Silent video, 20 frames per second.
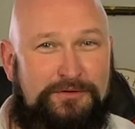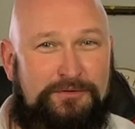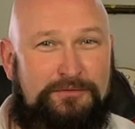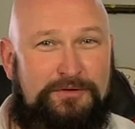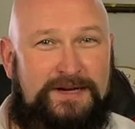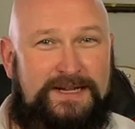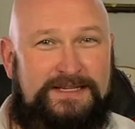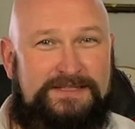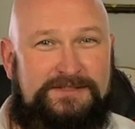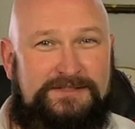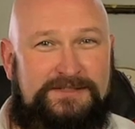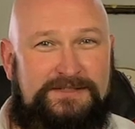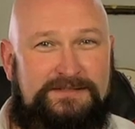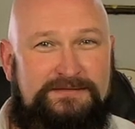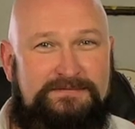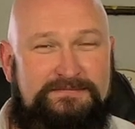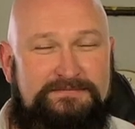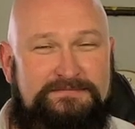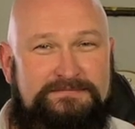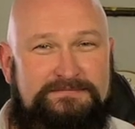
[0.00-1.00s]
the rest.
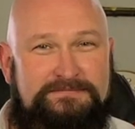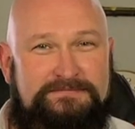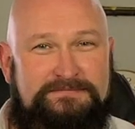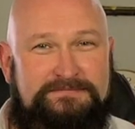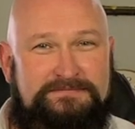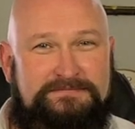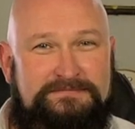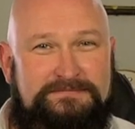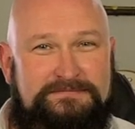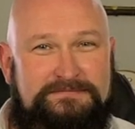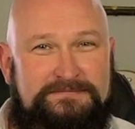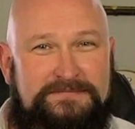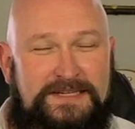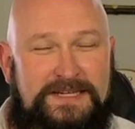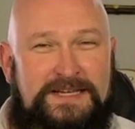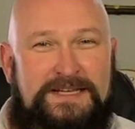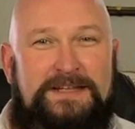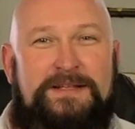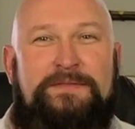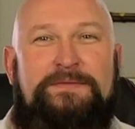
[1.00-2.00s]

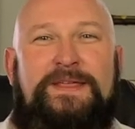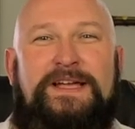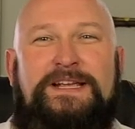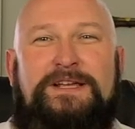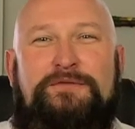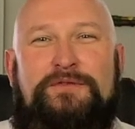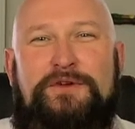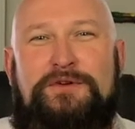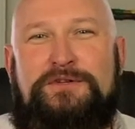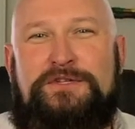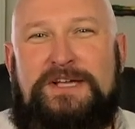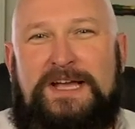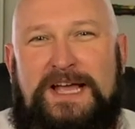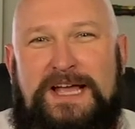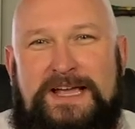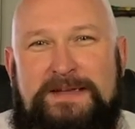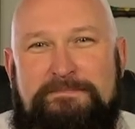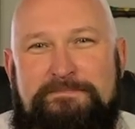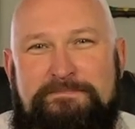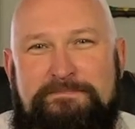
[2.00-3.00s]
Thank you for your
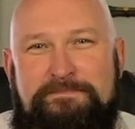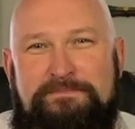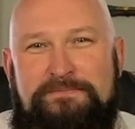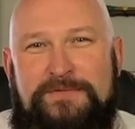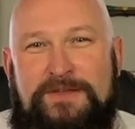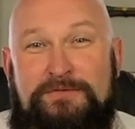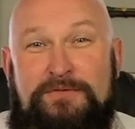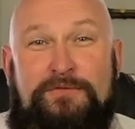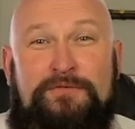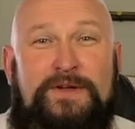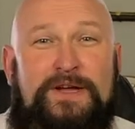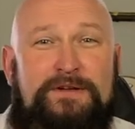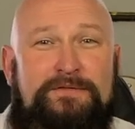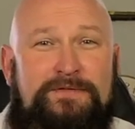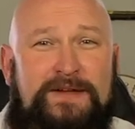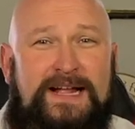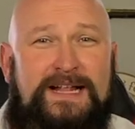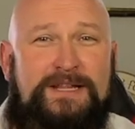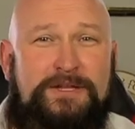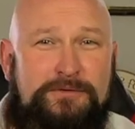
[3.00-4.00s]
time. If you found
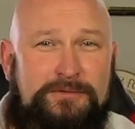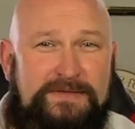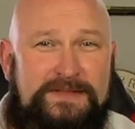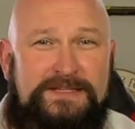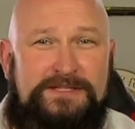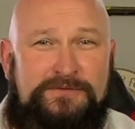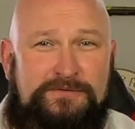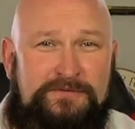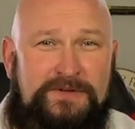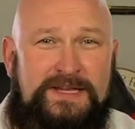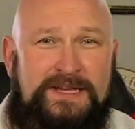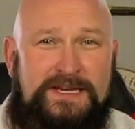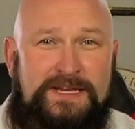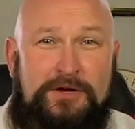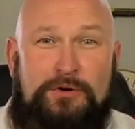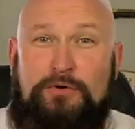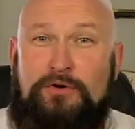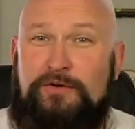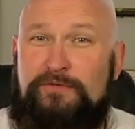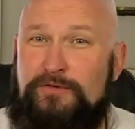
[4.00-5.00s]
value in this
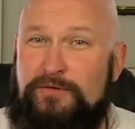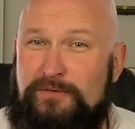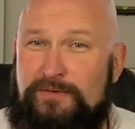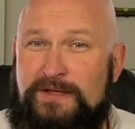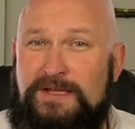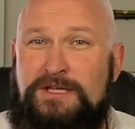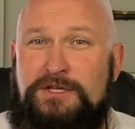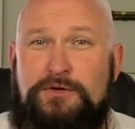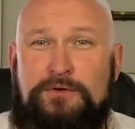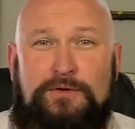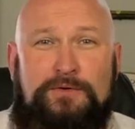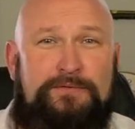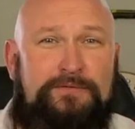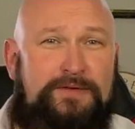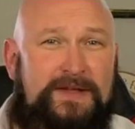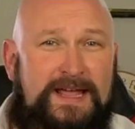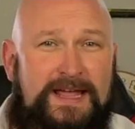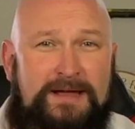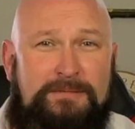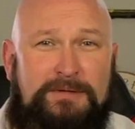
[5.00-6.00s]
video or if you think your
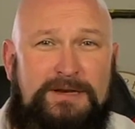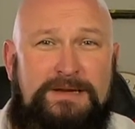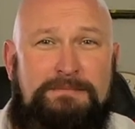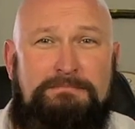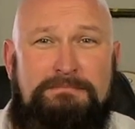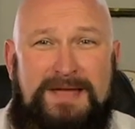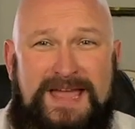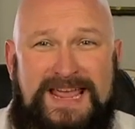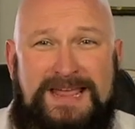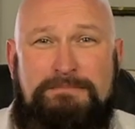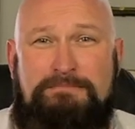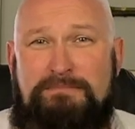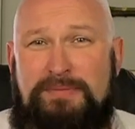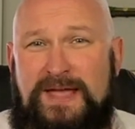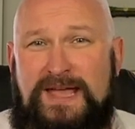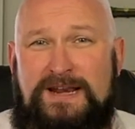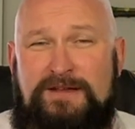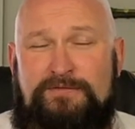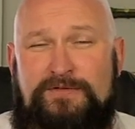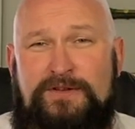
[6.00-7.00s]
family may
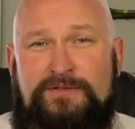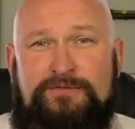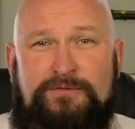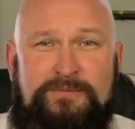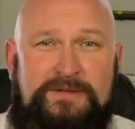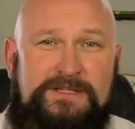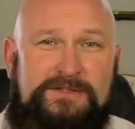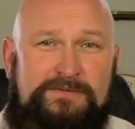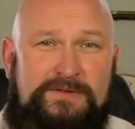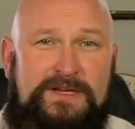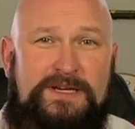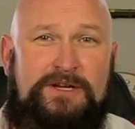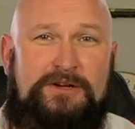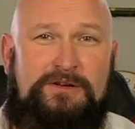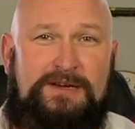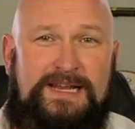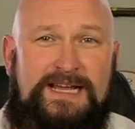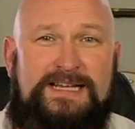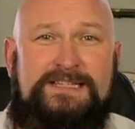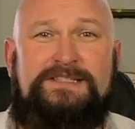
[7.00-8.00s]
benefit from these video
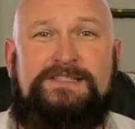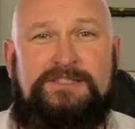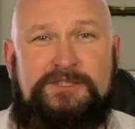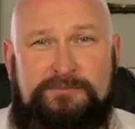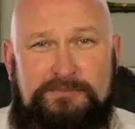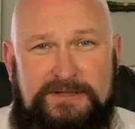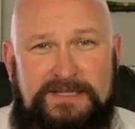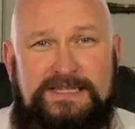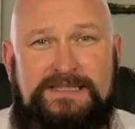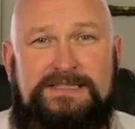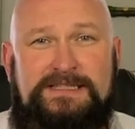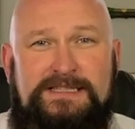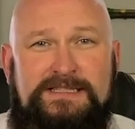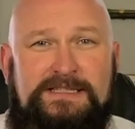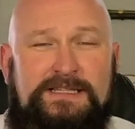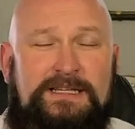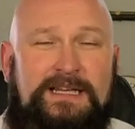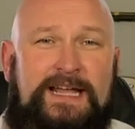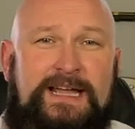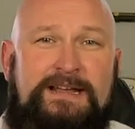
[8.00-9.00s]
lessons, please
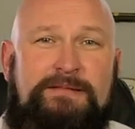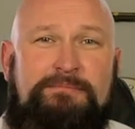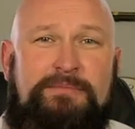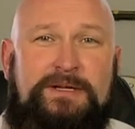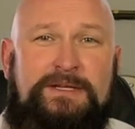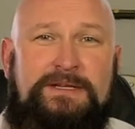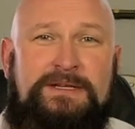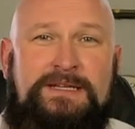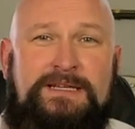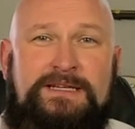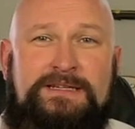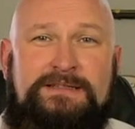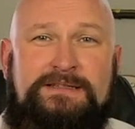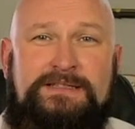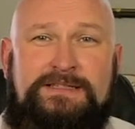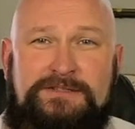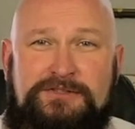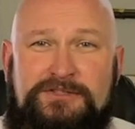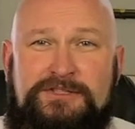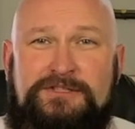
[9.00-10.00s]
hit the like button
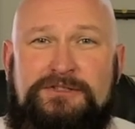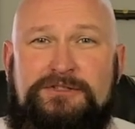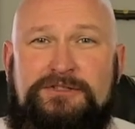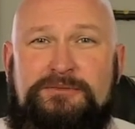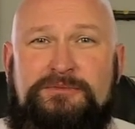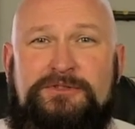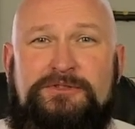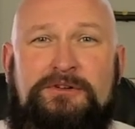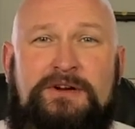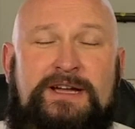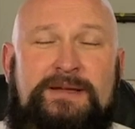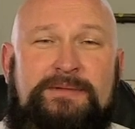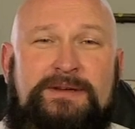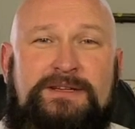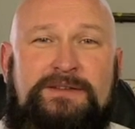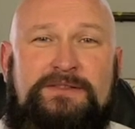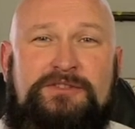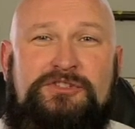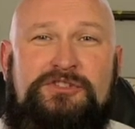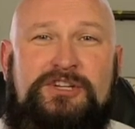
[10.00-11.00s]
and consider
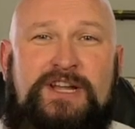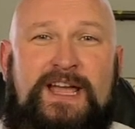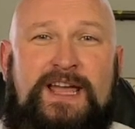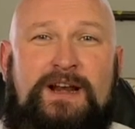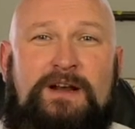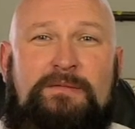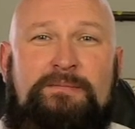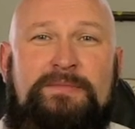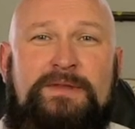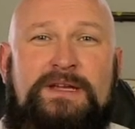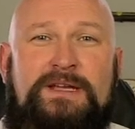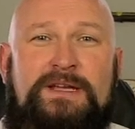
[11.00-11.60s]
subscribing to the channel.